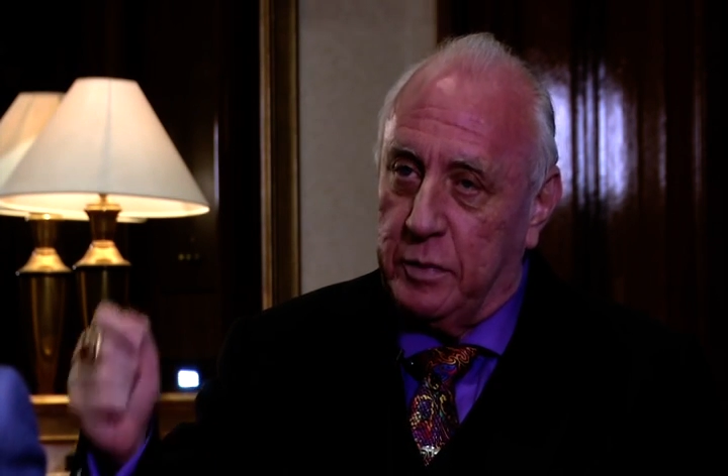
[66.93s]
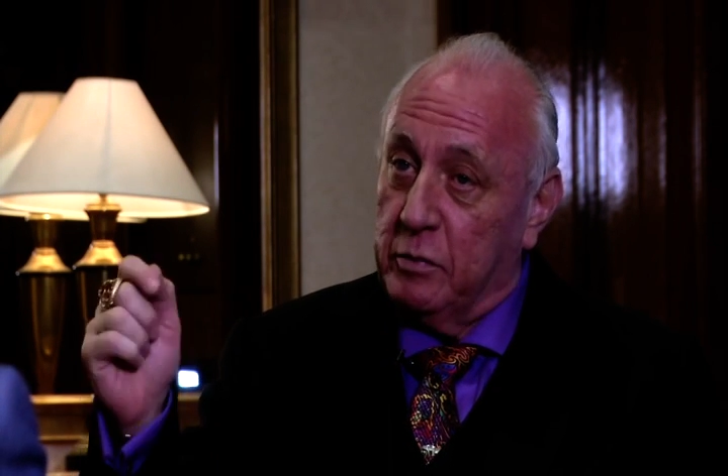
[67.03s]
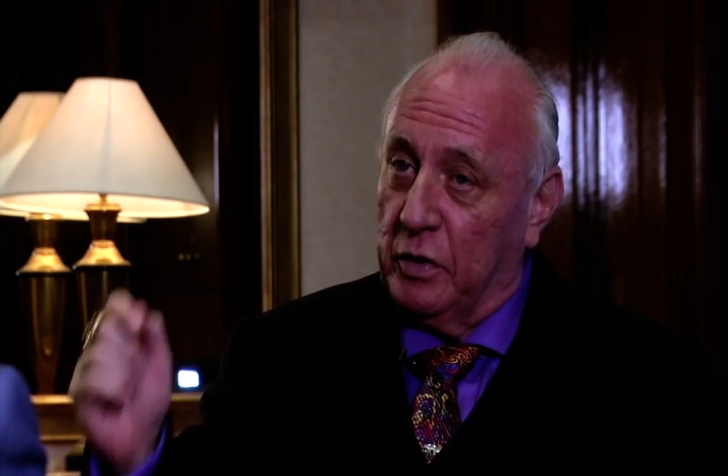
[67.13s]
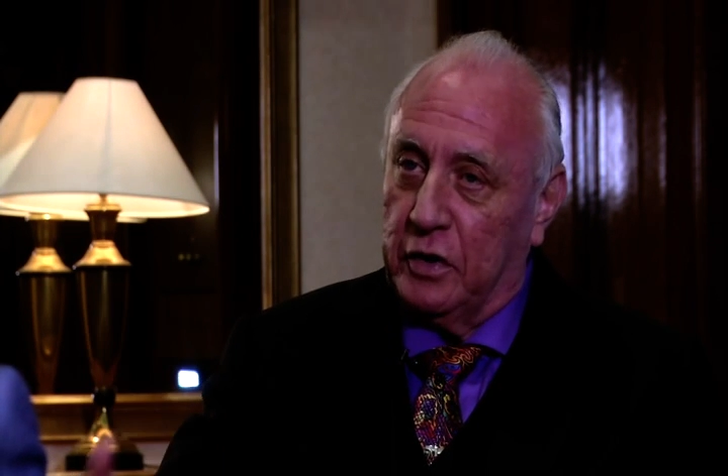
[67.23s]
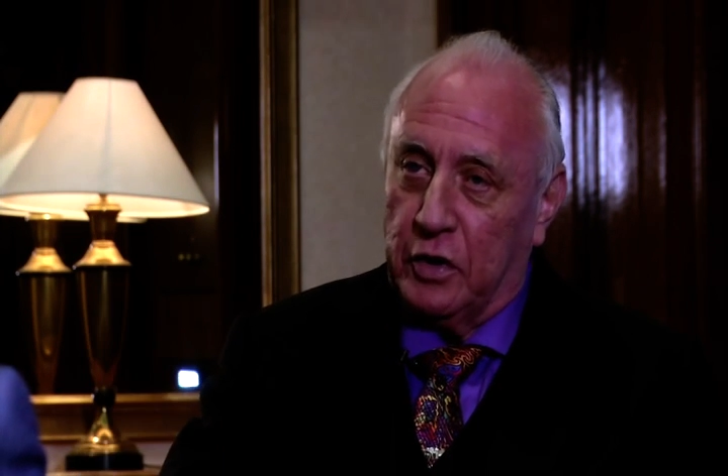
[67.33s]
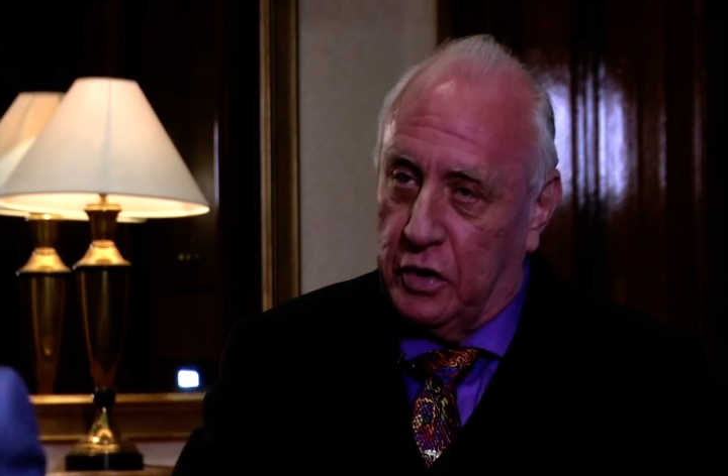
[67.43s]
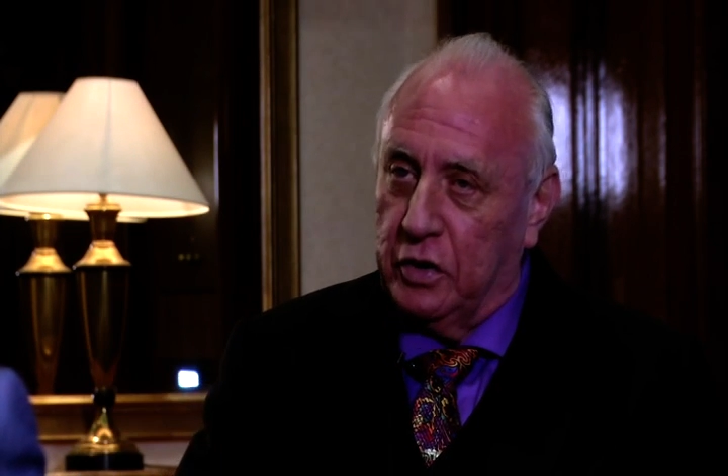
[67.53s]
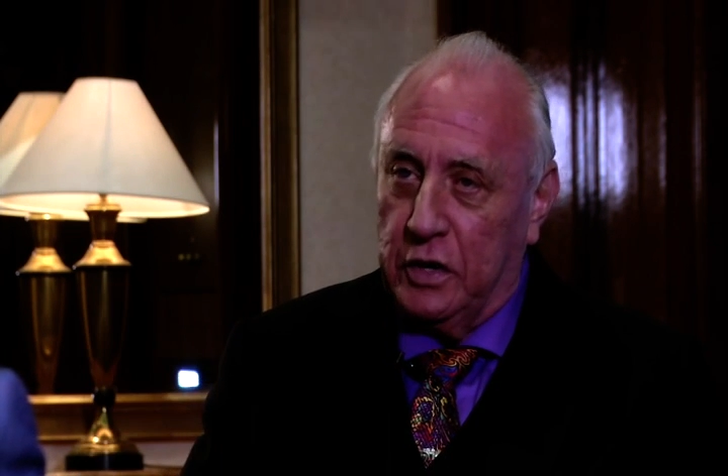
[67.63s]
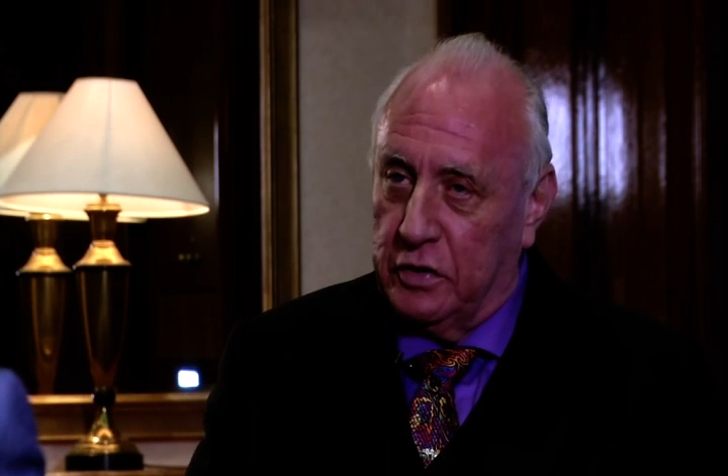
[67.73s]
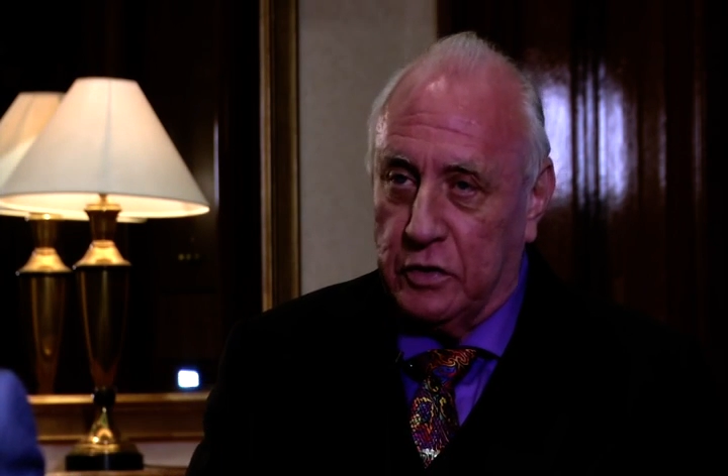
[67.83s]
people that are
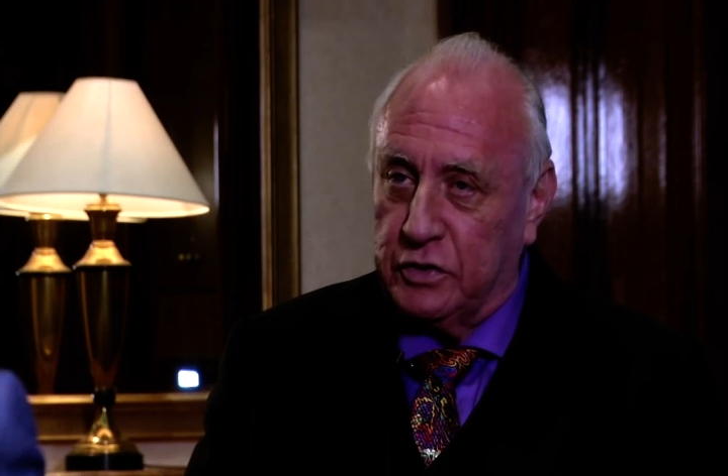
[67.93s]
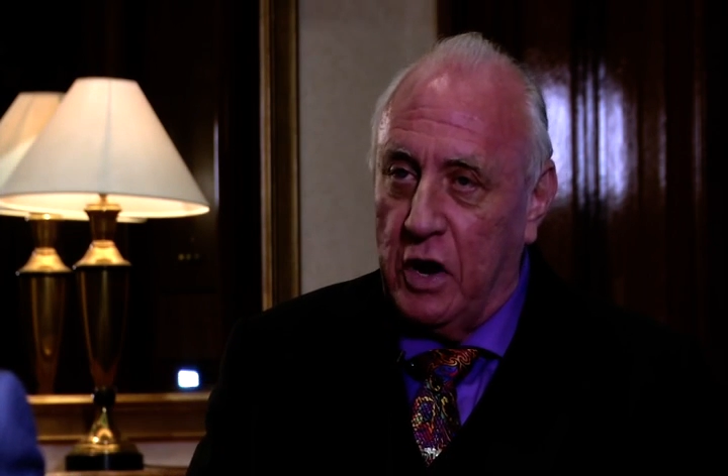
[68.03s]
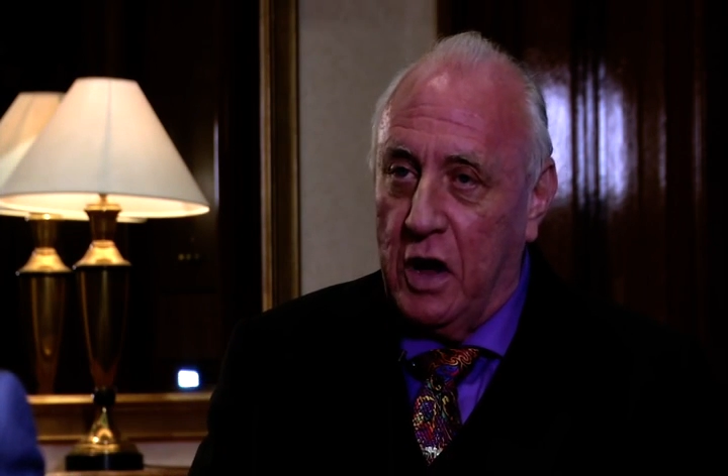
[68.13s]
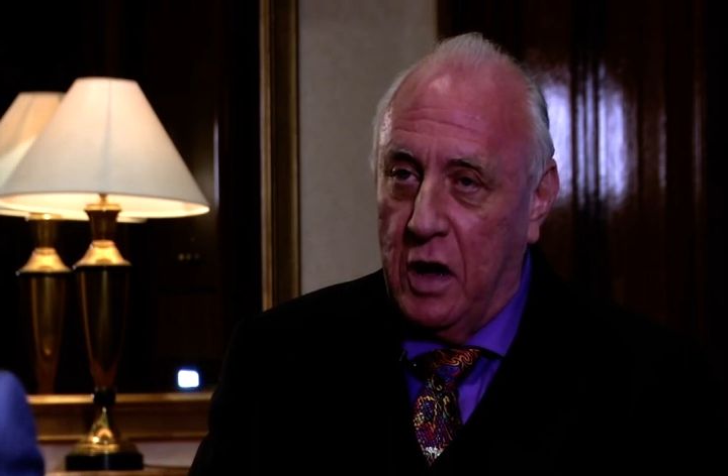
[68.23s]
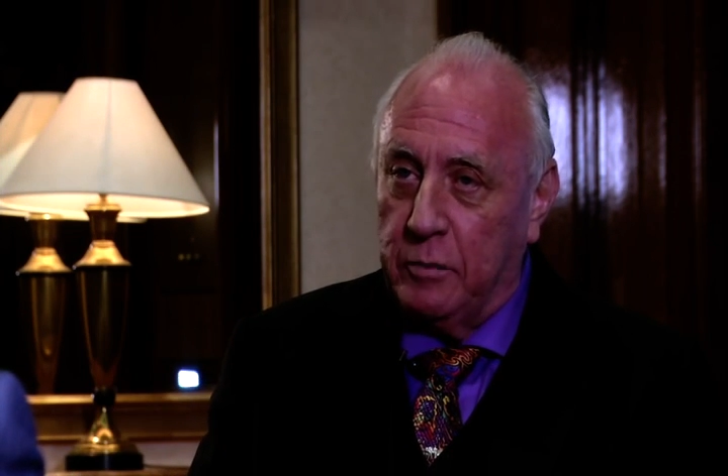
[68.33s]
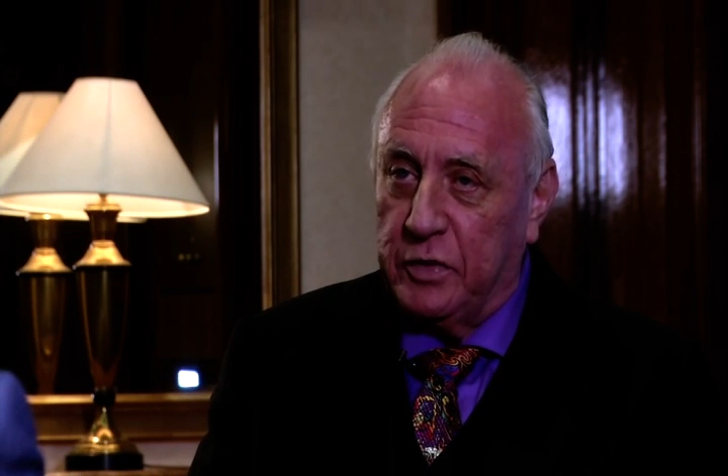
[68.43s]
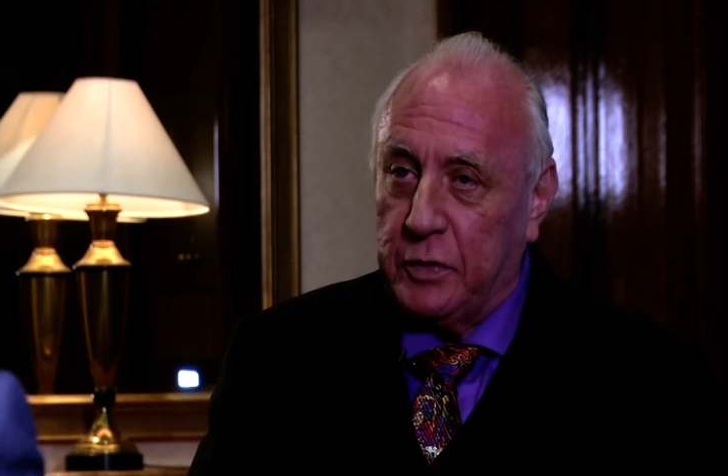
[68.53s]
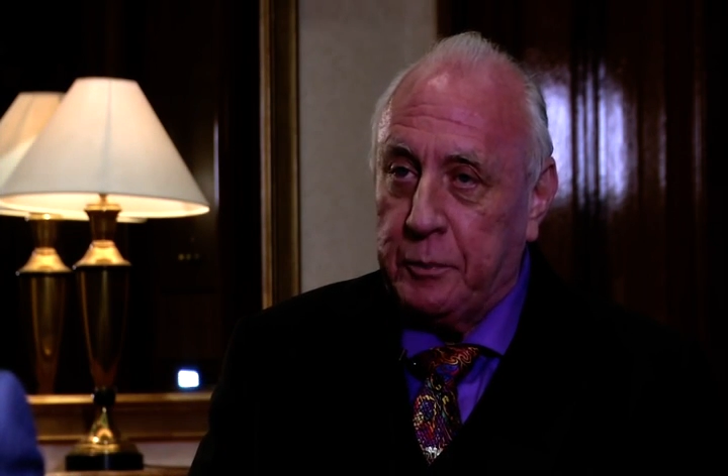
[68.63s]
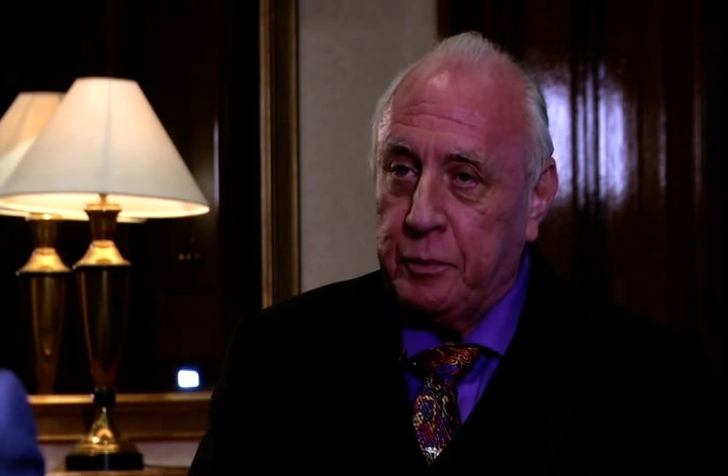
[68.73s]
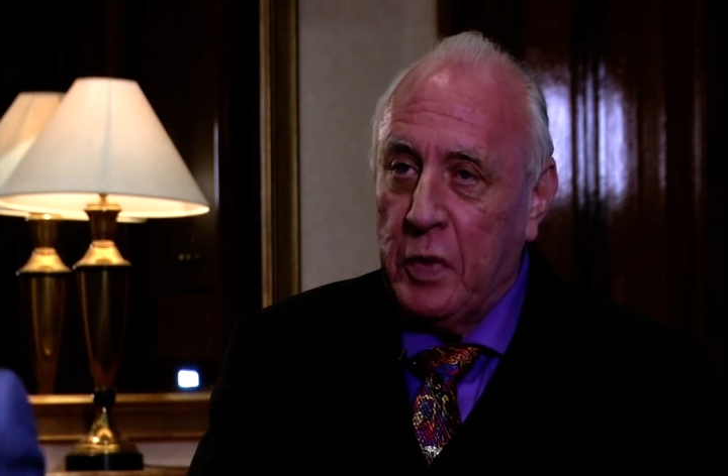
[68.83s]
good at their jobs.